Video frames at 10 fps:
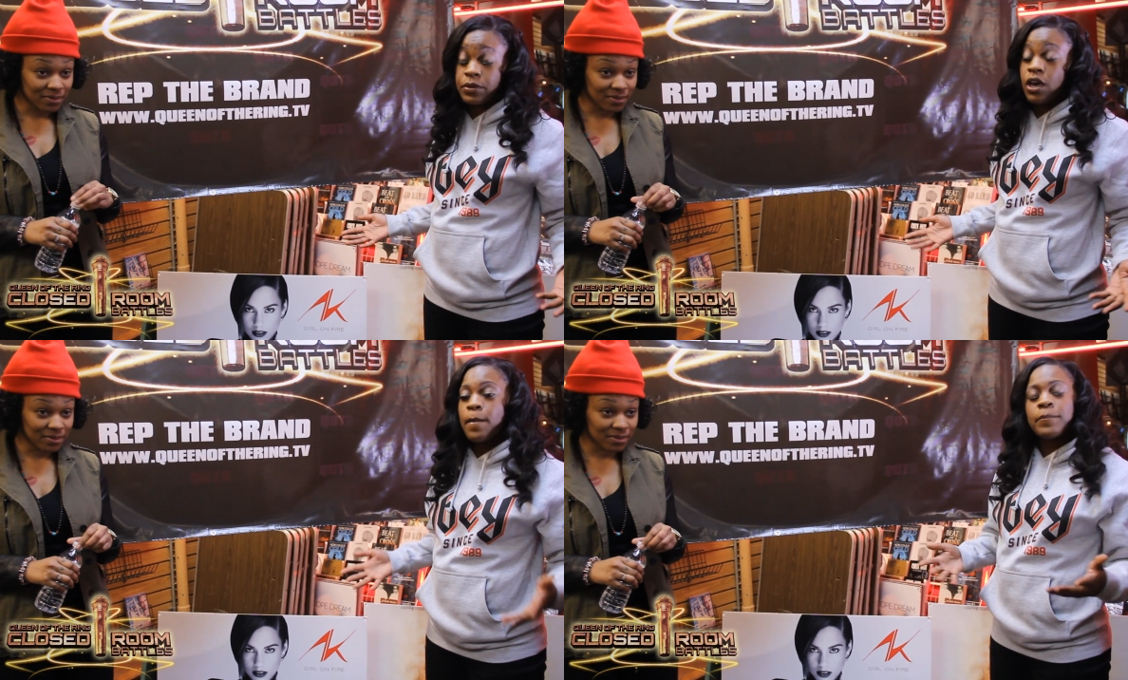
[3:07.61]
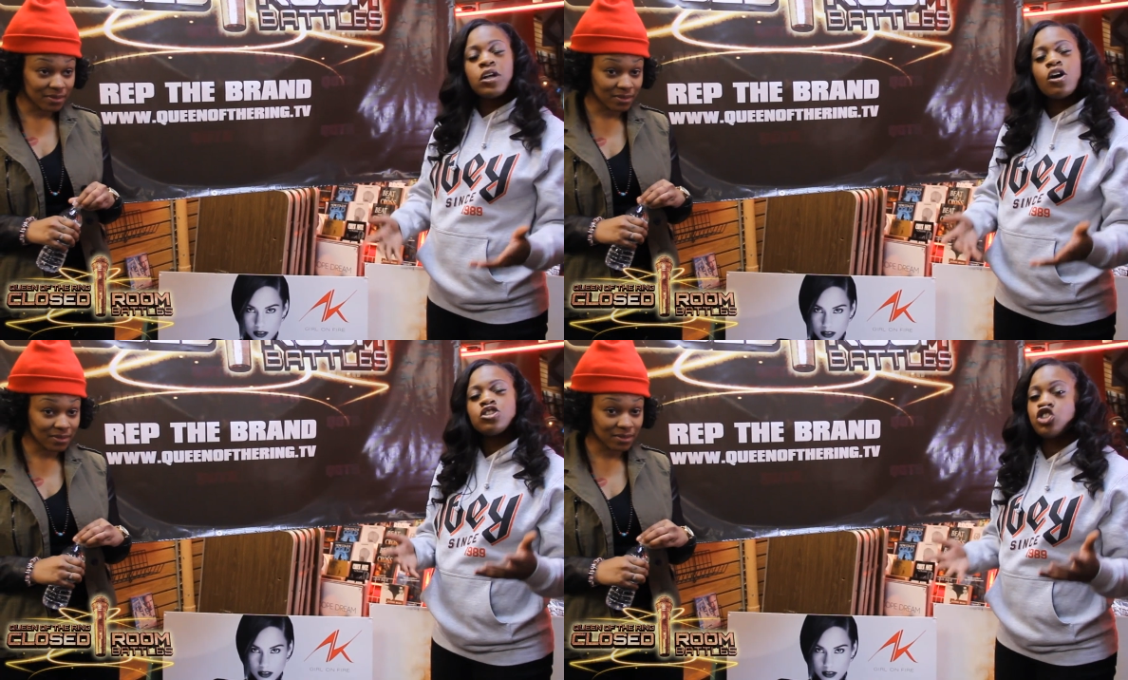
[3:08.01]
Speaker 1: Right.
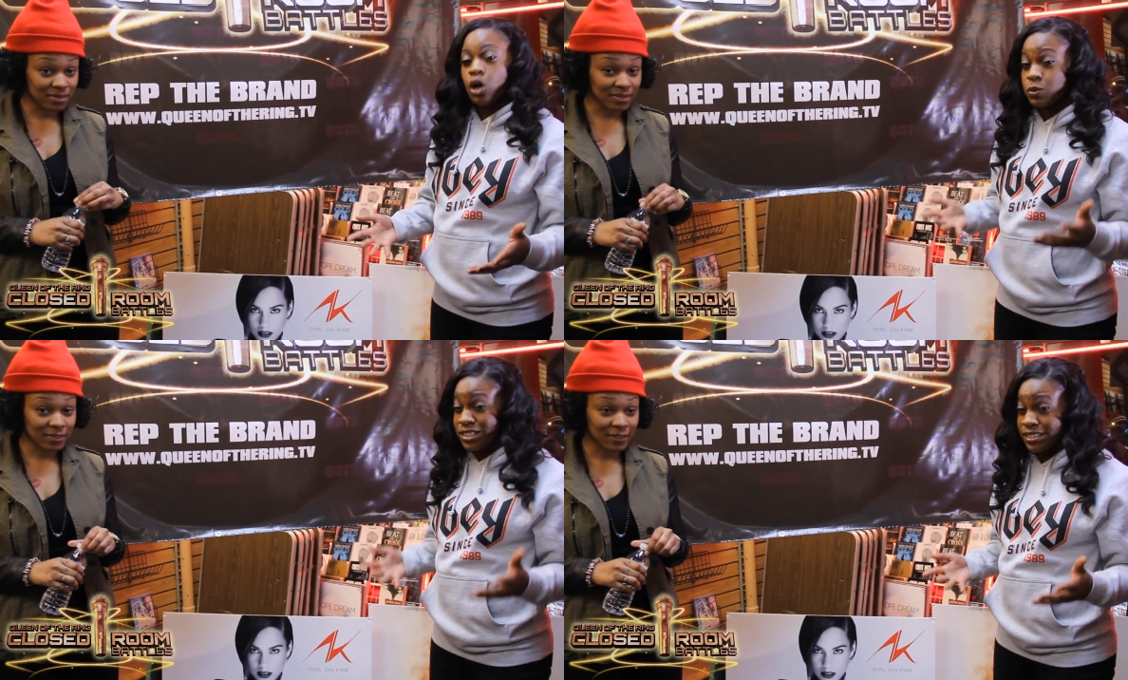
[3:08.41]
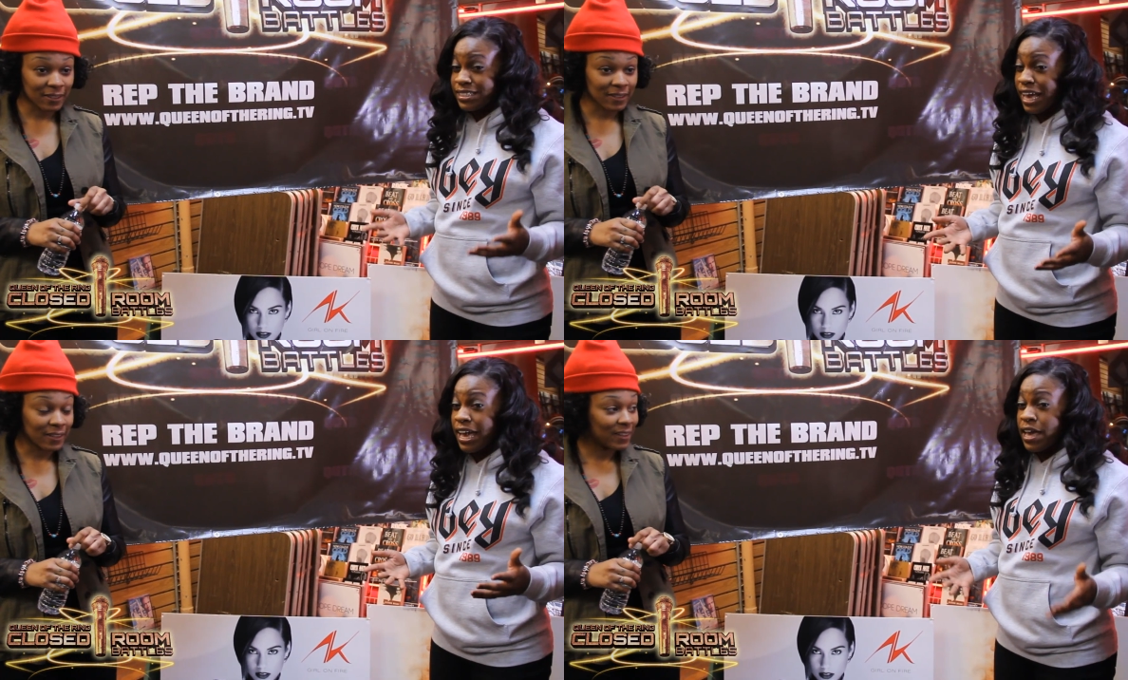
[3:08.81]
But all chokes
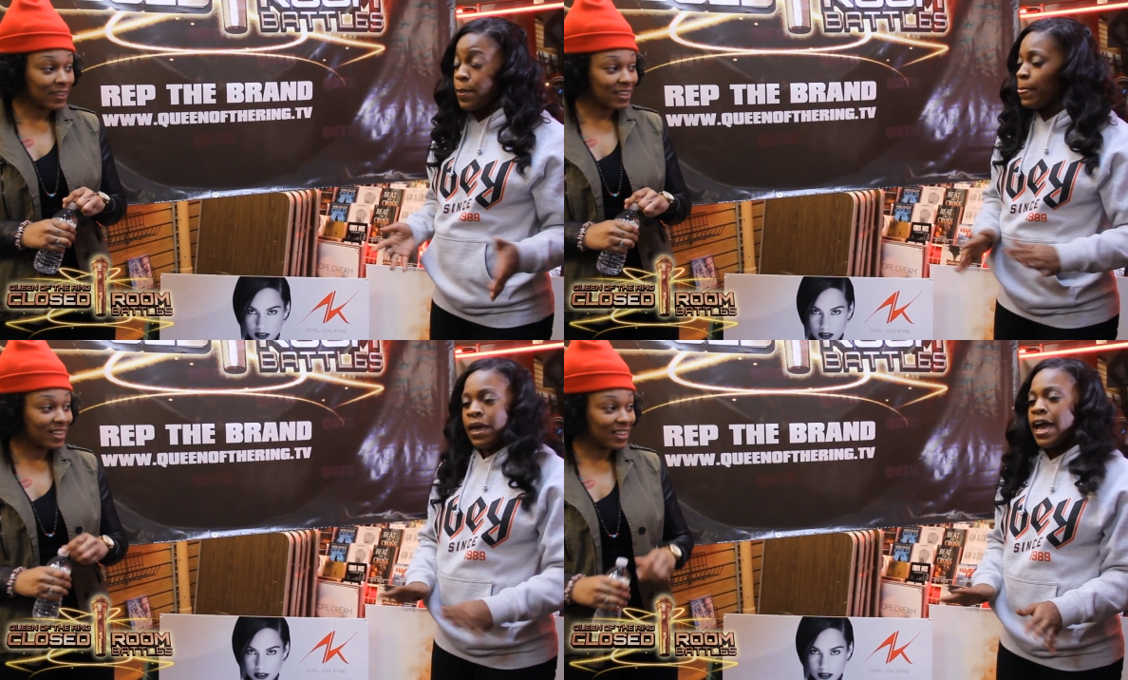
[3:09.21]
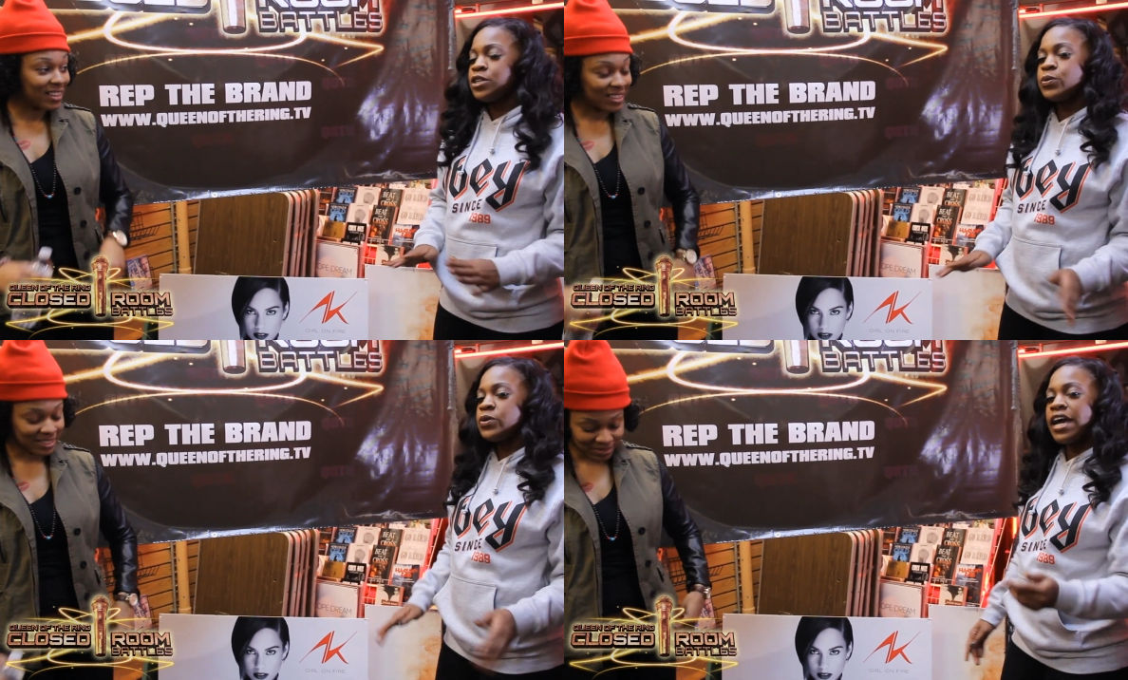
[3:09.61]
aside, I do